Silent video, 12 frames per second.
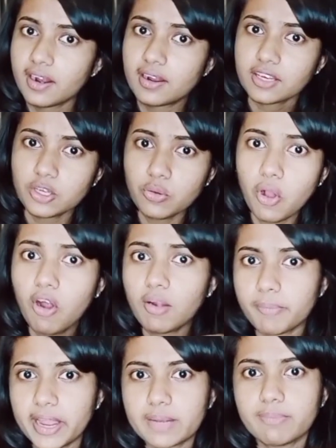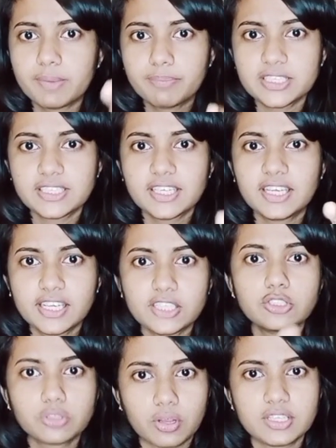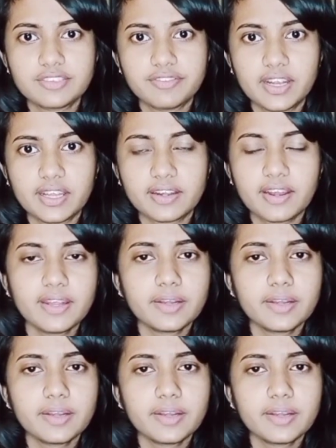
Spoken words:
you all might be busy in choice filling, right?